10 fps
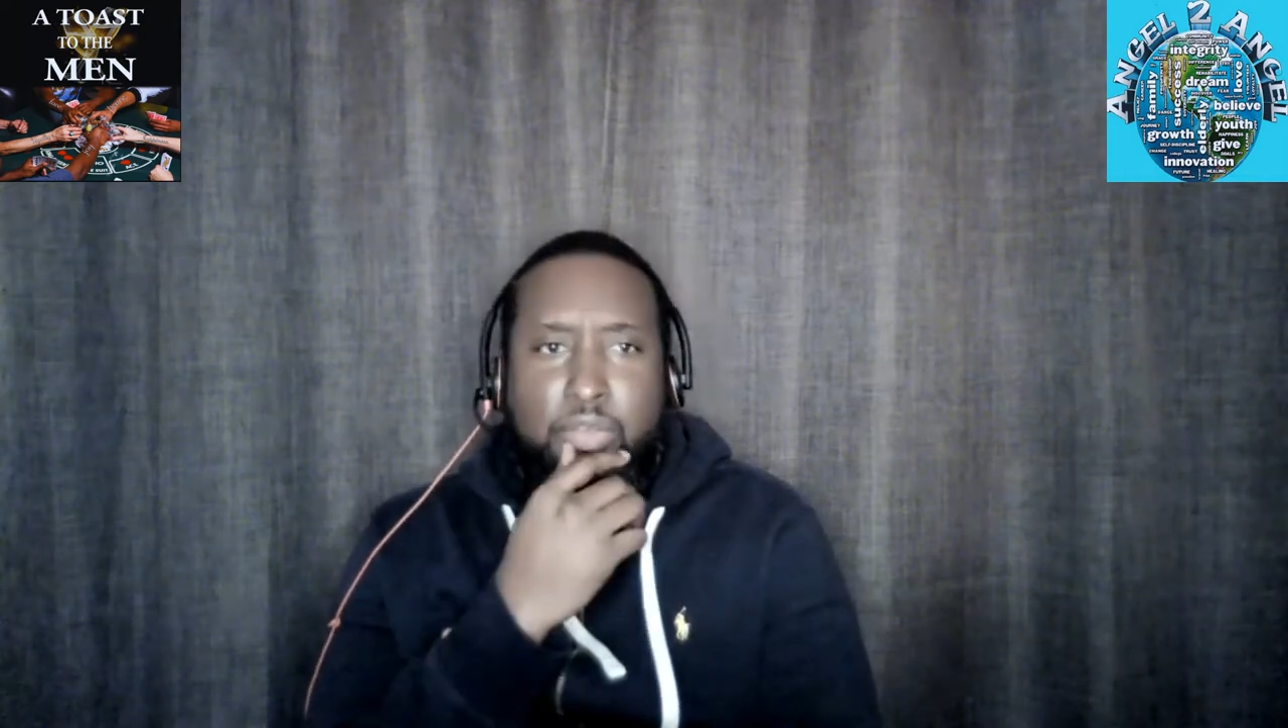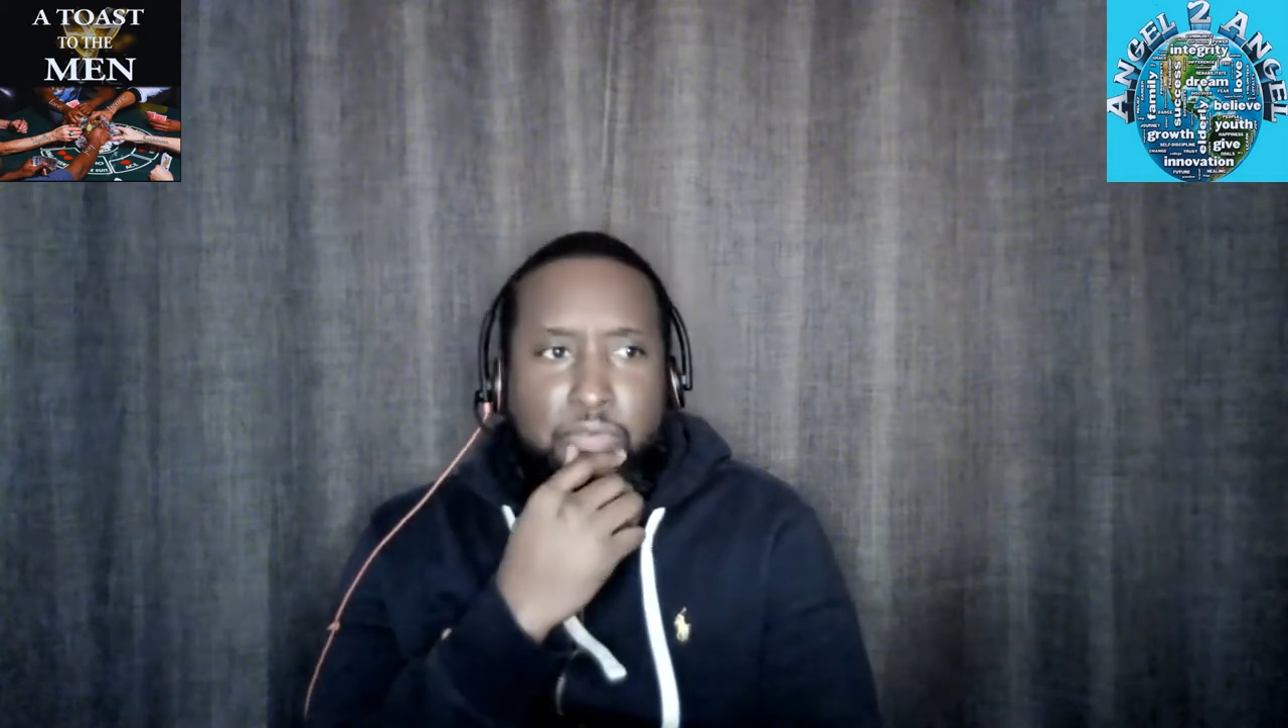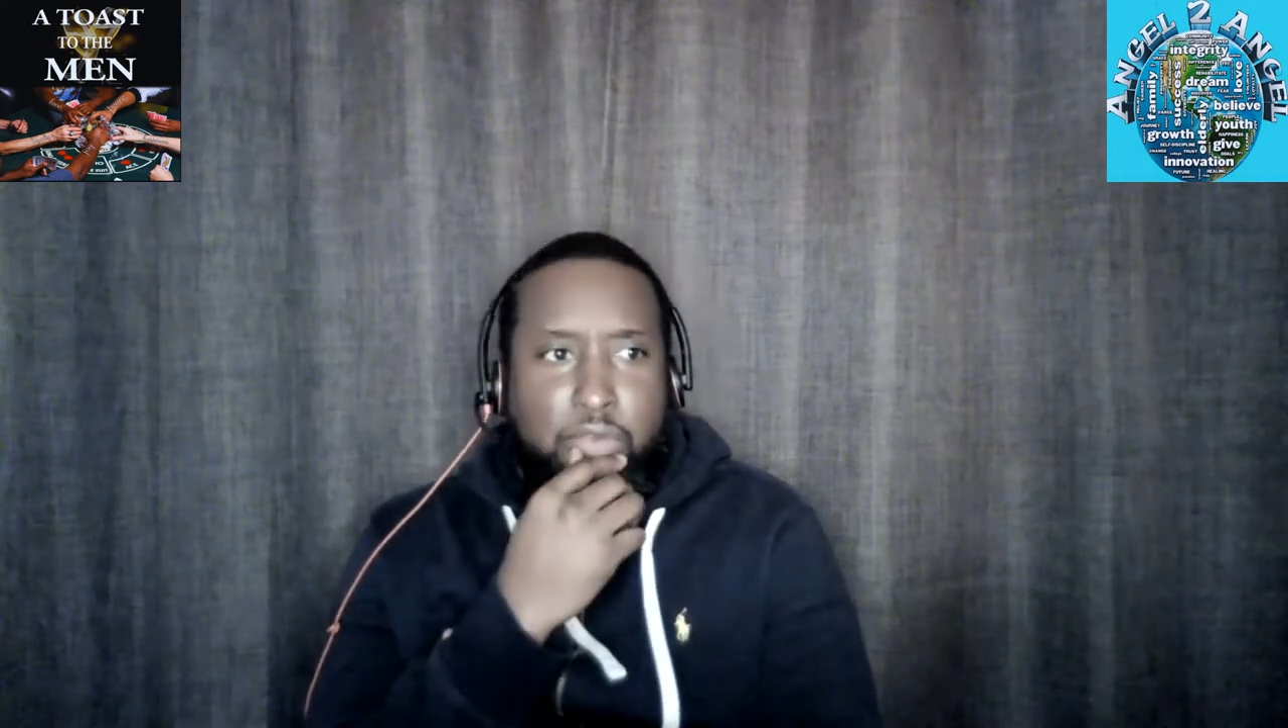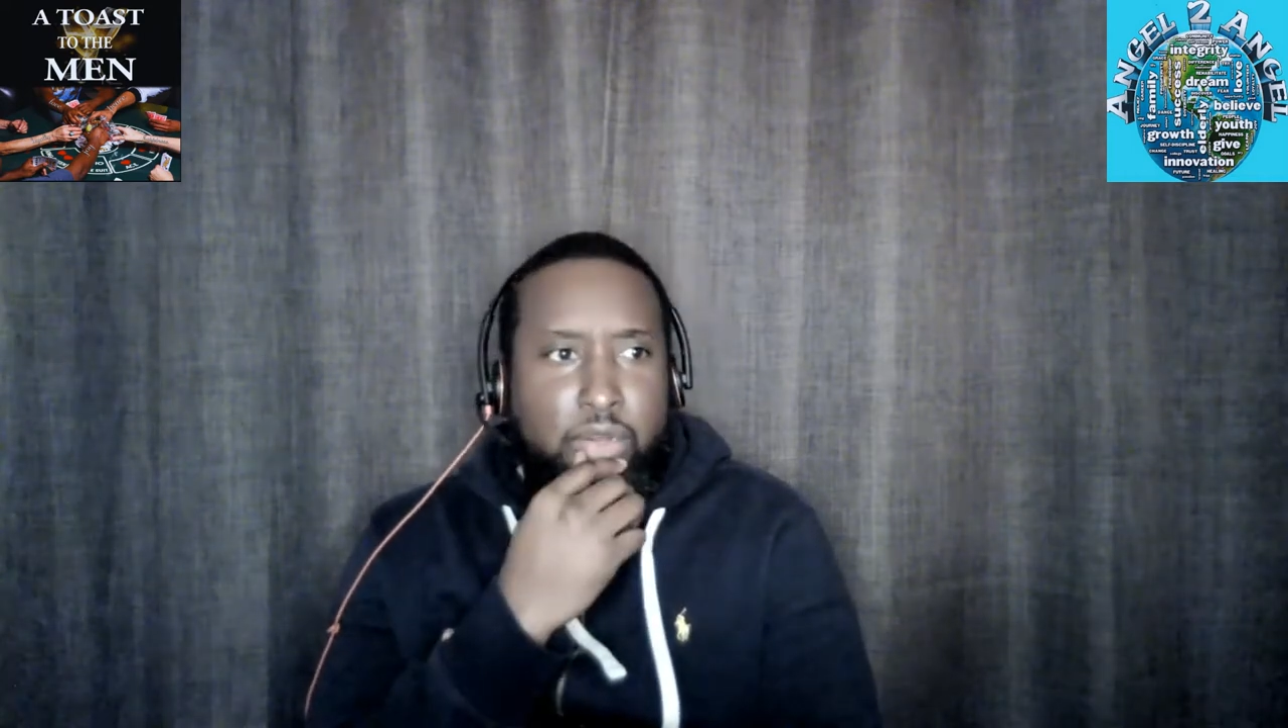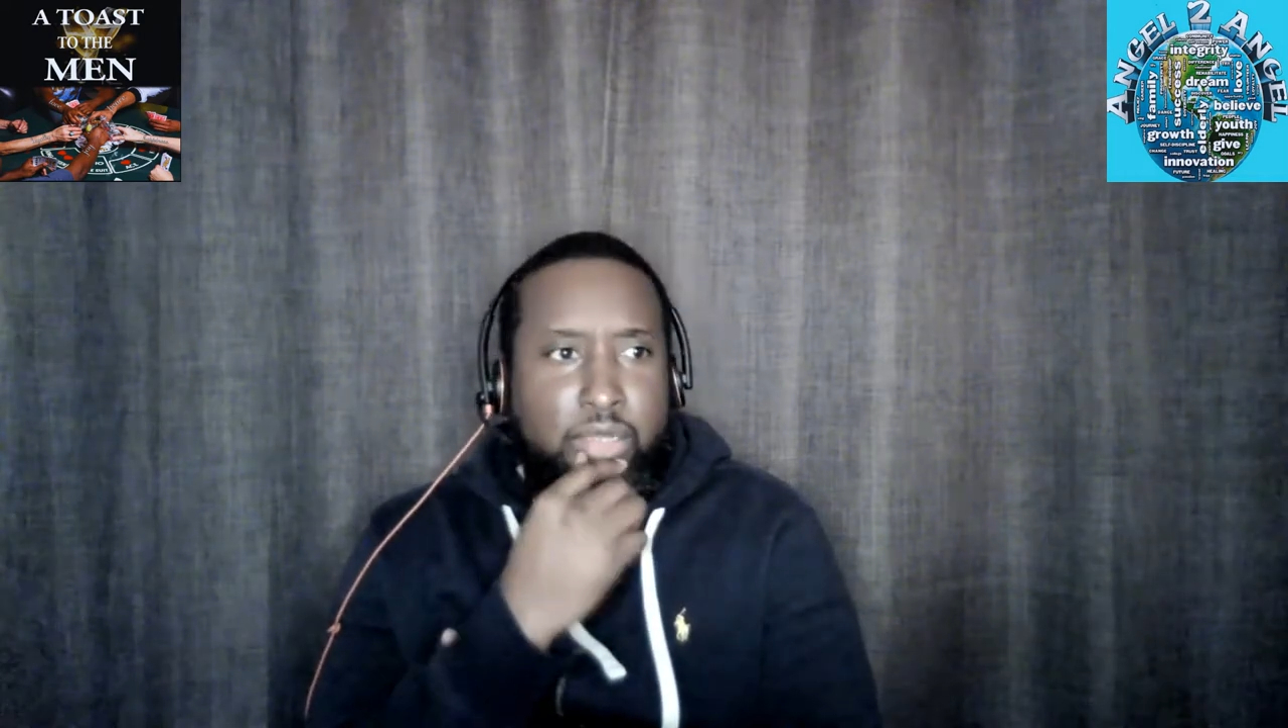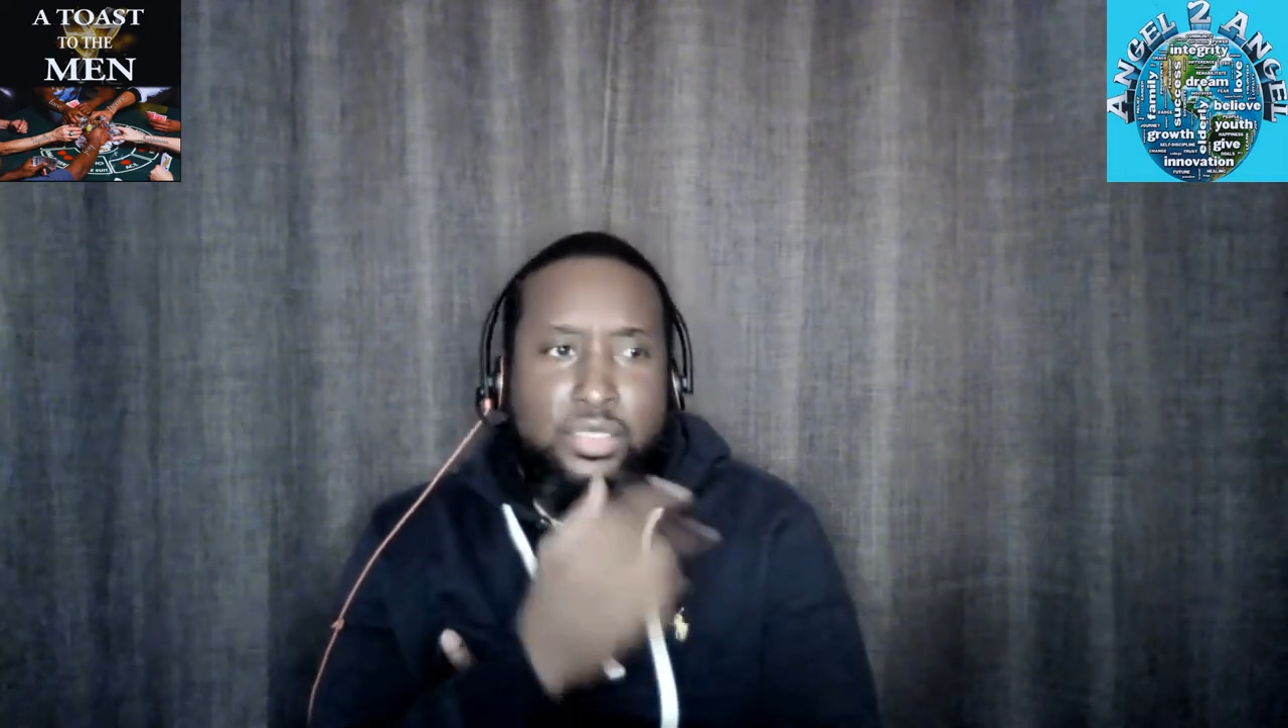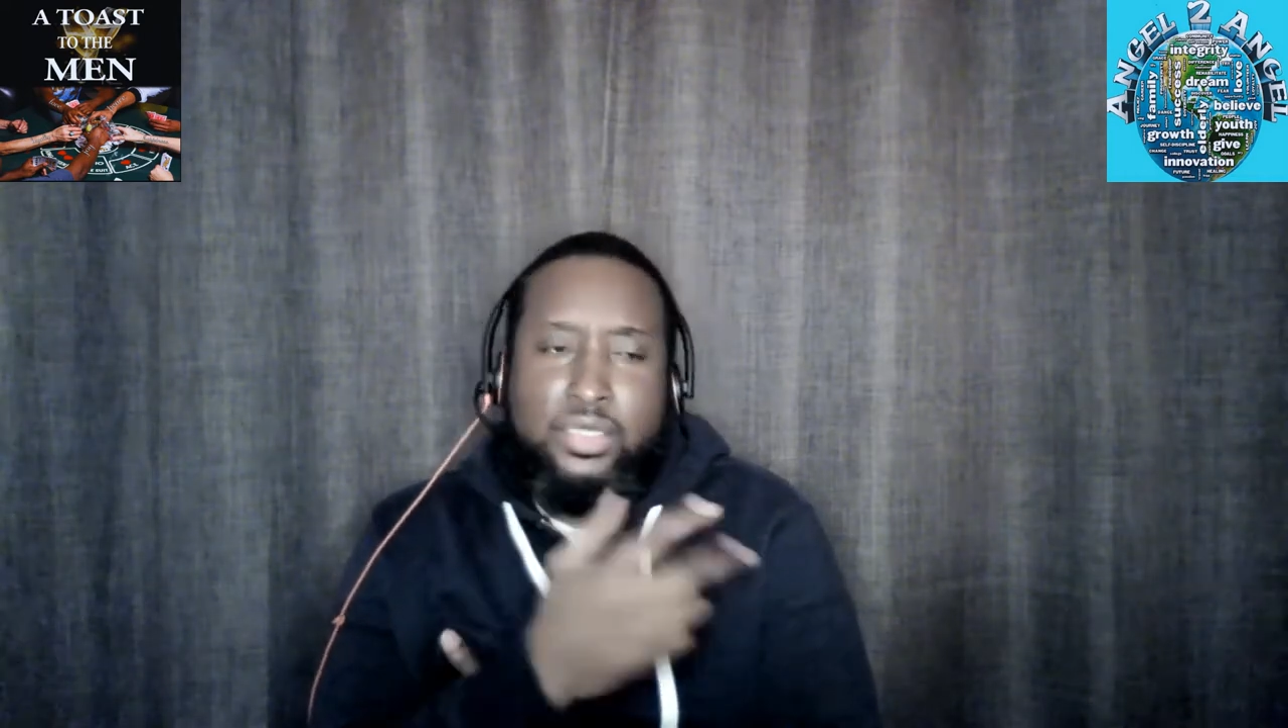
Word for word: No flirting.